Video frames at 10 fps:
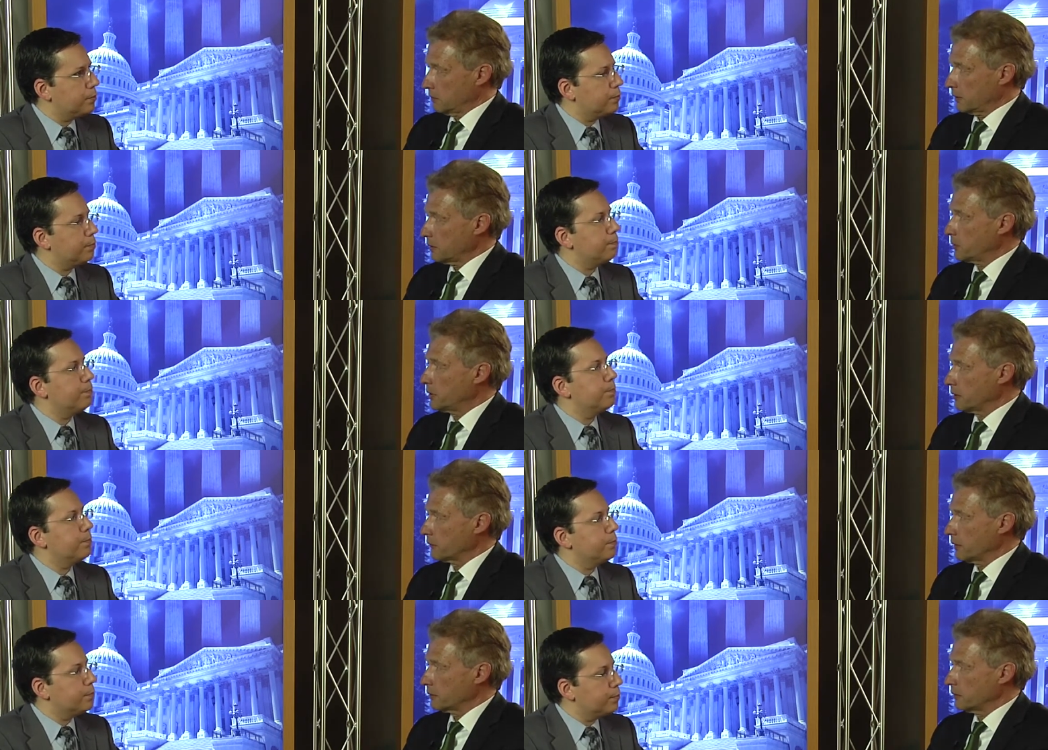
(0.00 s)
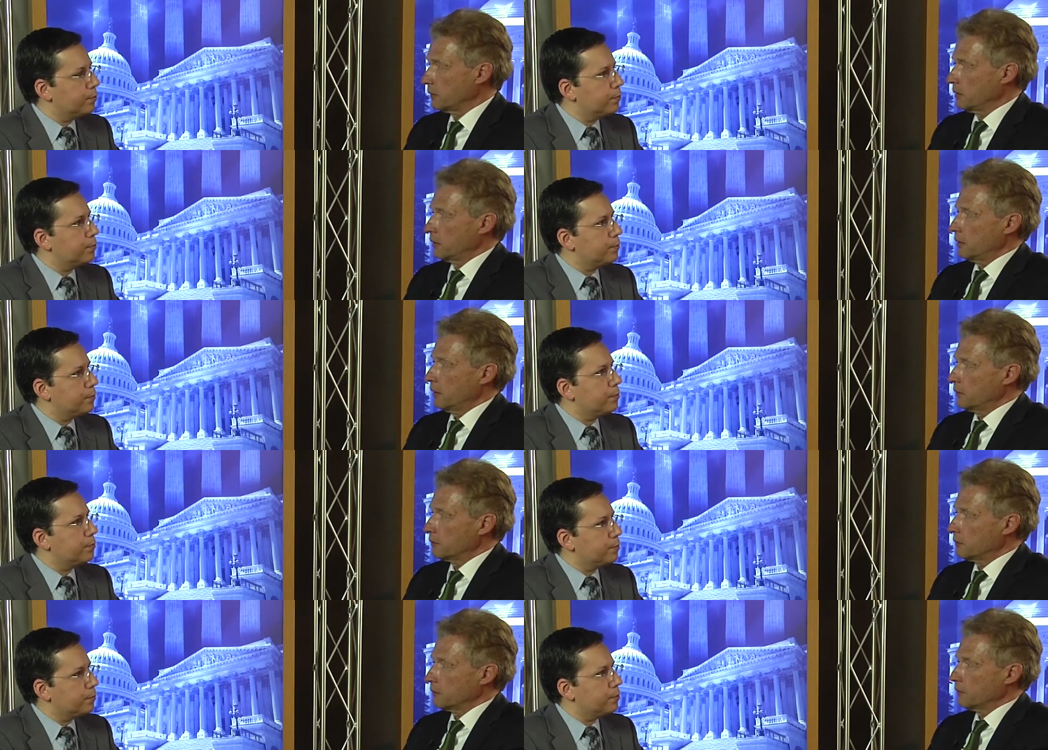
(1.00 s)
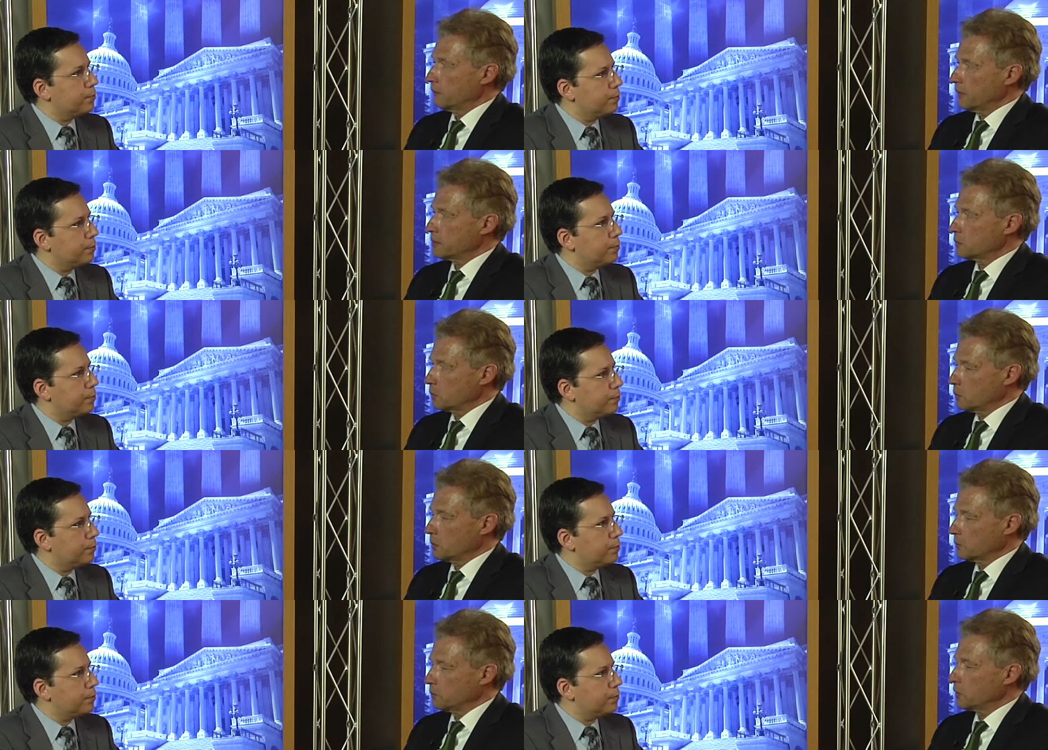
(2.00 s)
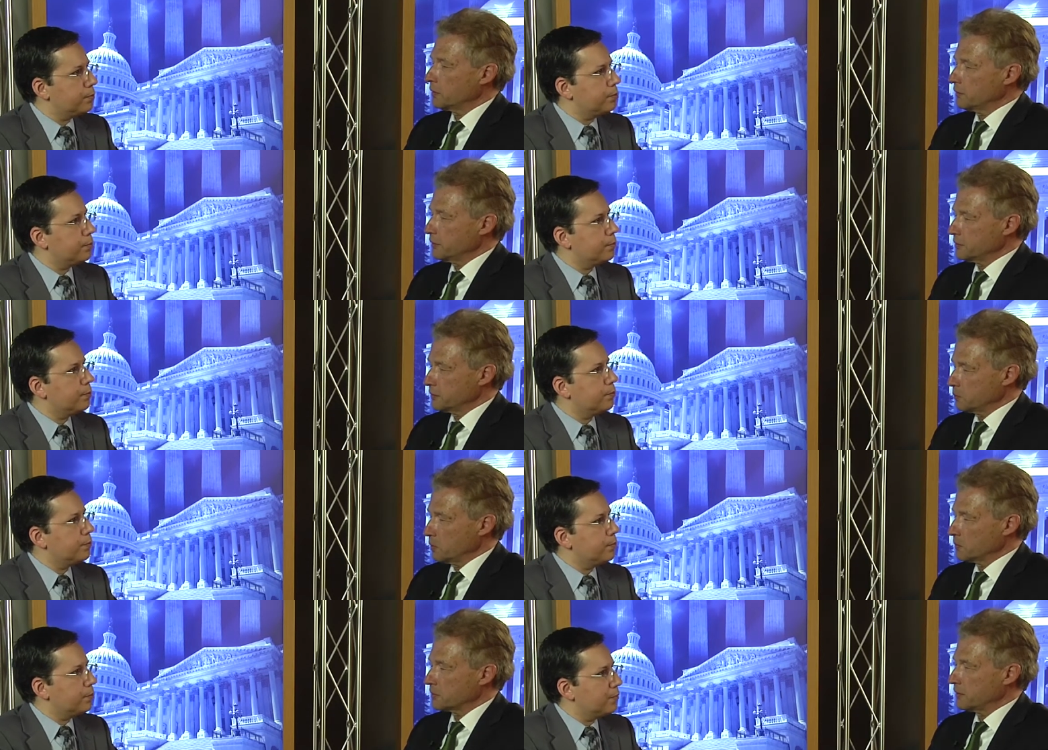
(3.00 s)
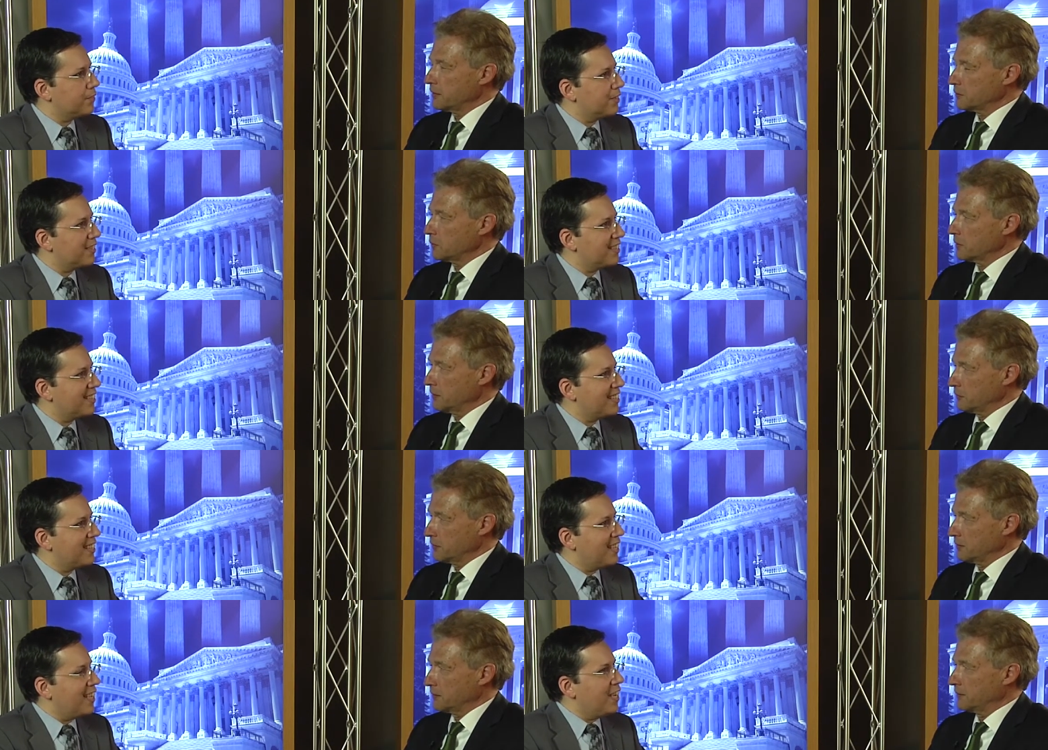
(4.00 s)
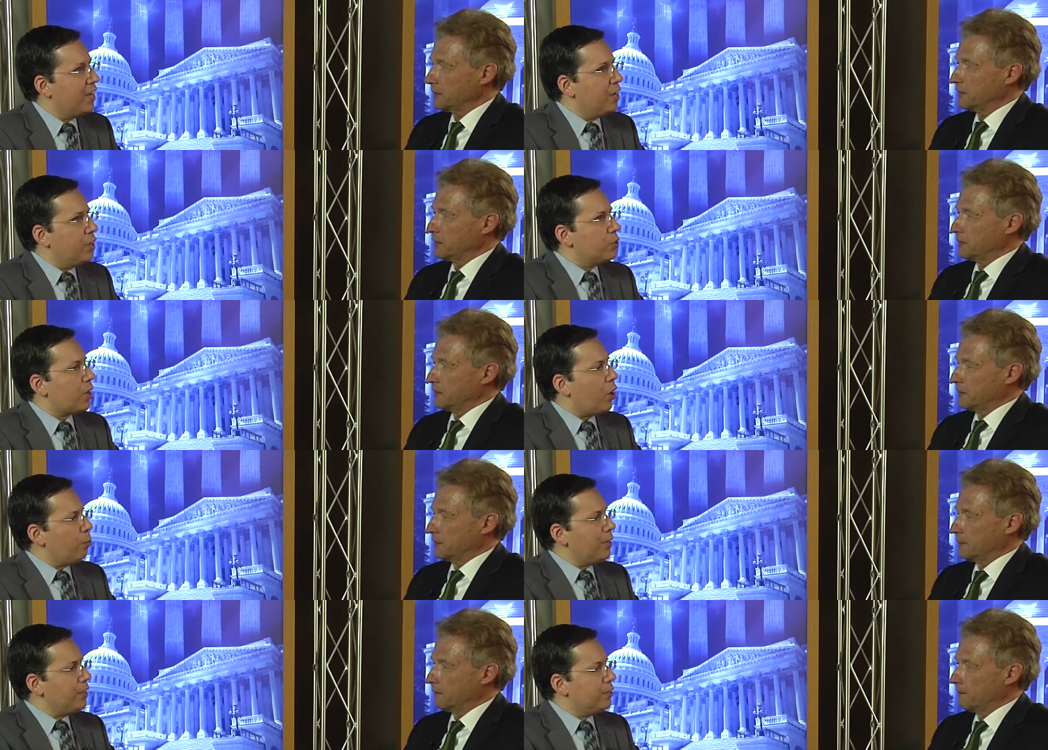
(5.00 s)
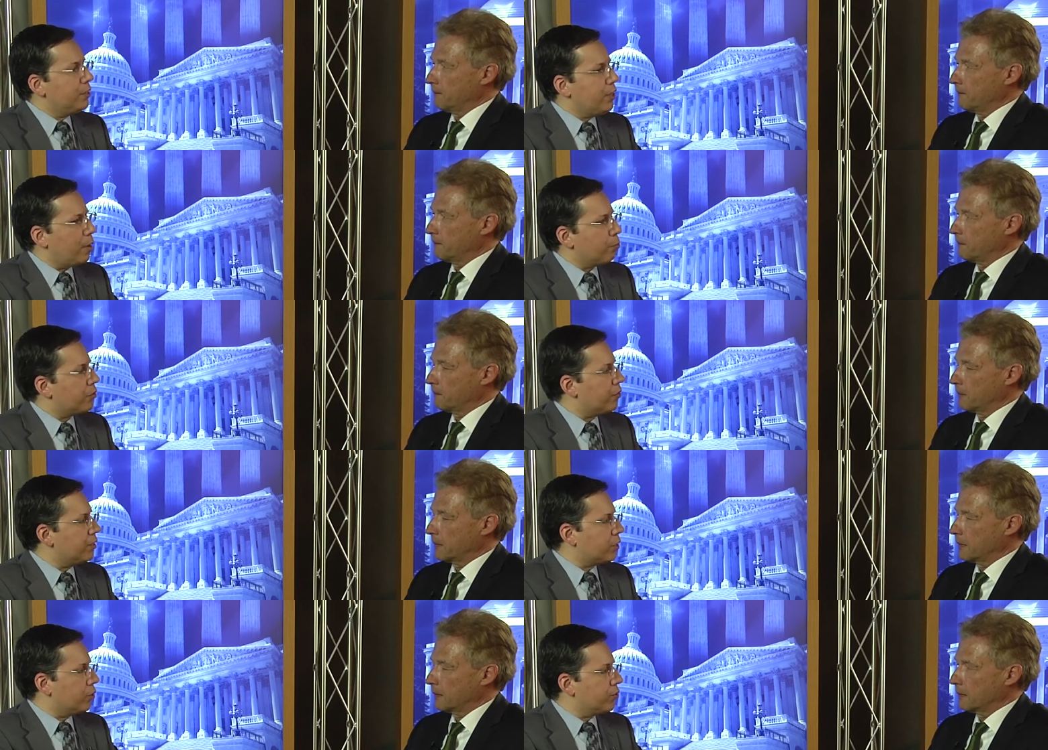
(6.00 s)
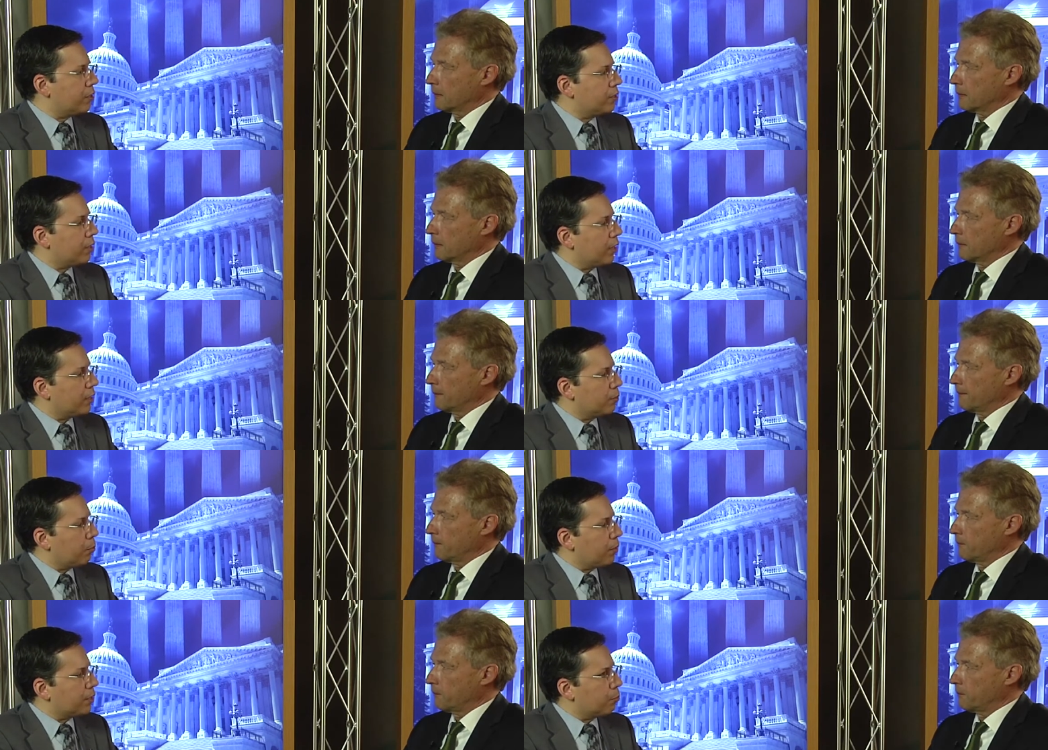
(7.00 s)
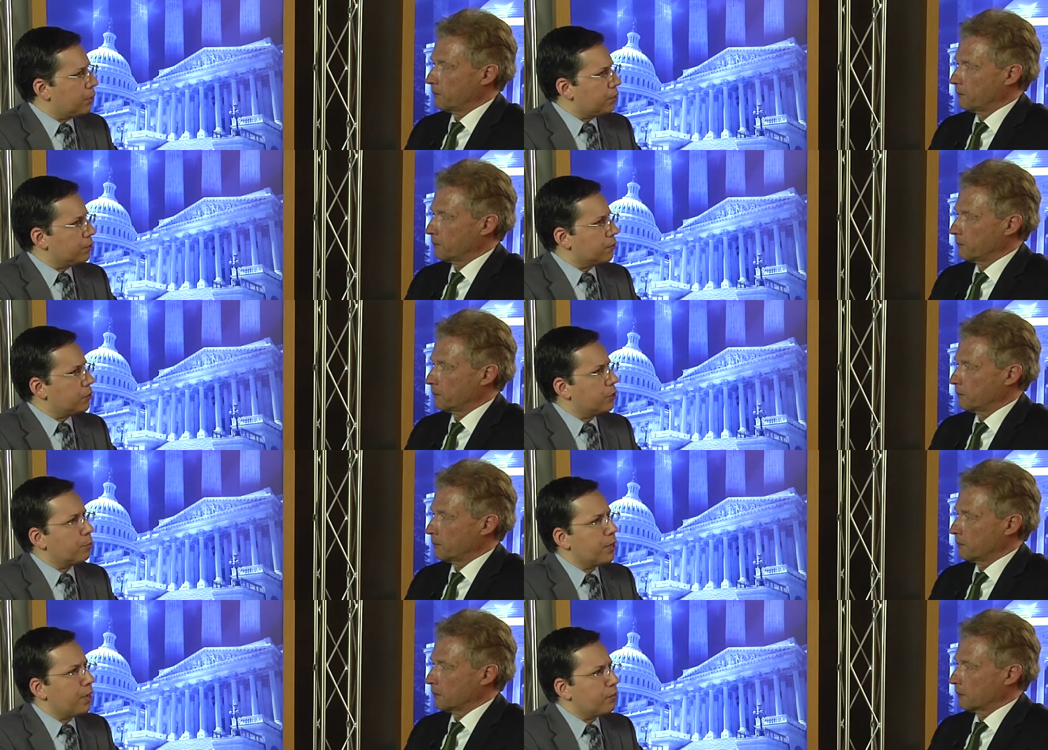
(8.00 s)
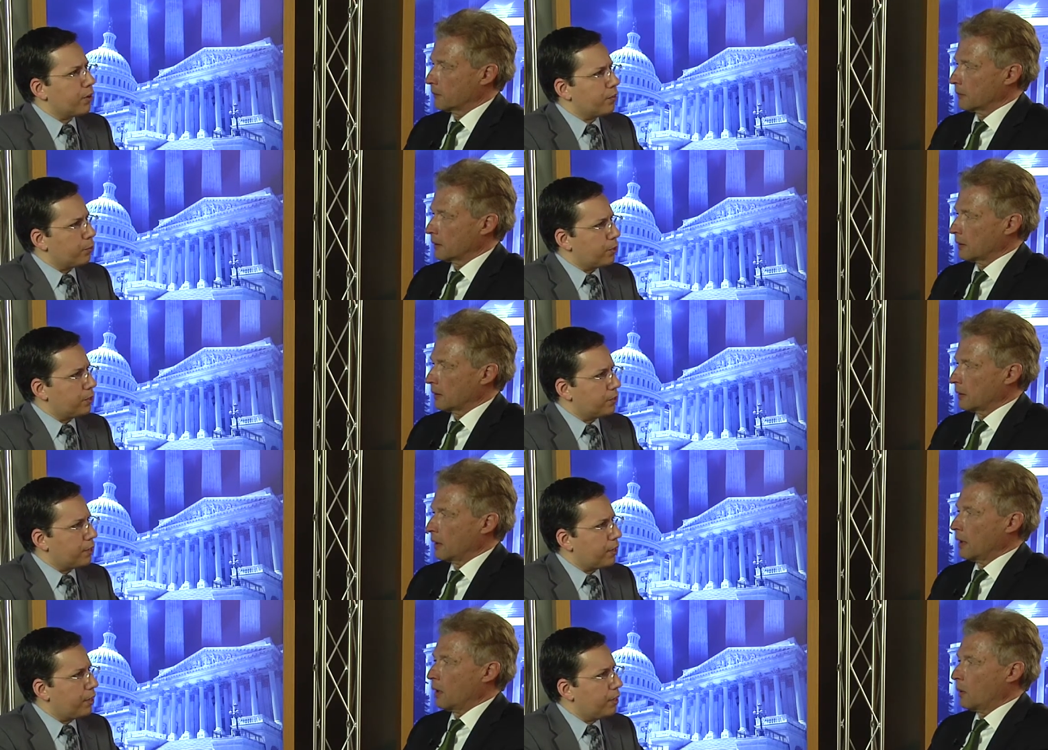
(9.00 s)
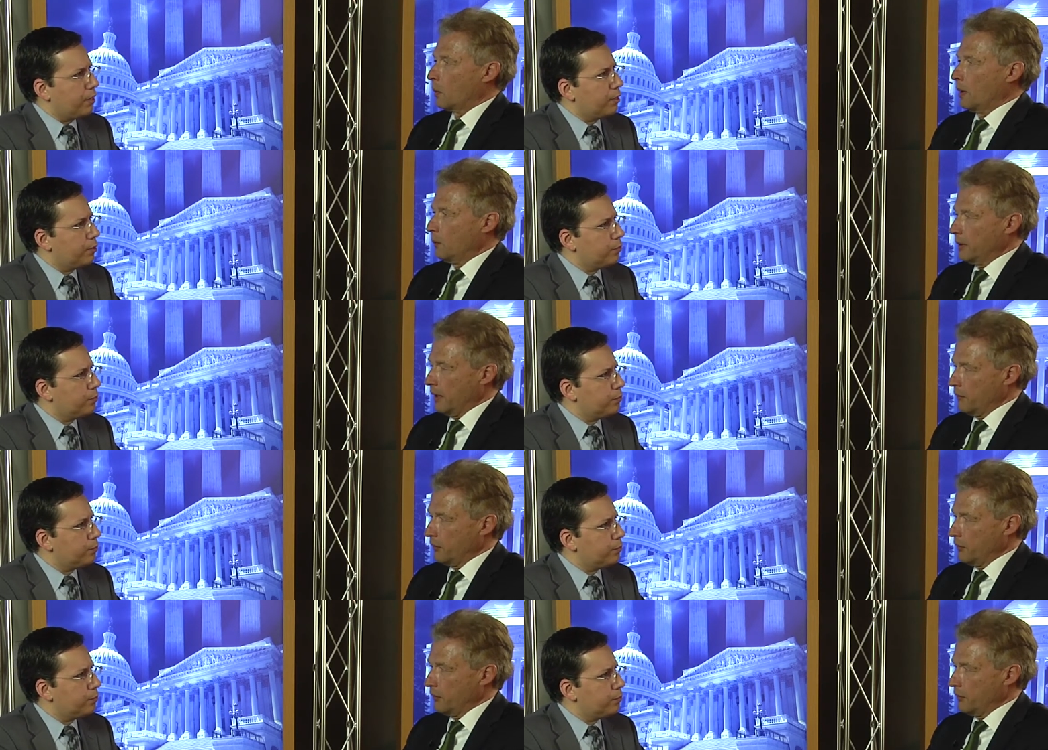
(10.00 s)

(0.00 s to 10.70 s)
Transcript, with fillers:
Speaker 1: underpinning that. And uh, that's what modern day's diplomacy has to look after.
Speaker 2: So how many embassies, consulates and other diplomatic missions does Germany have around the world today?
Speaker 1: Well, we have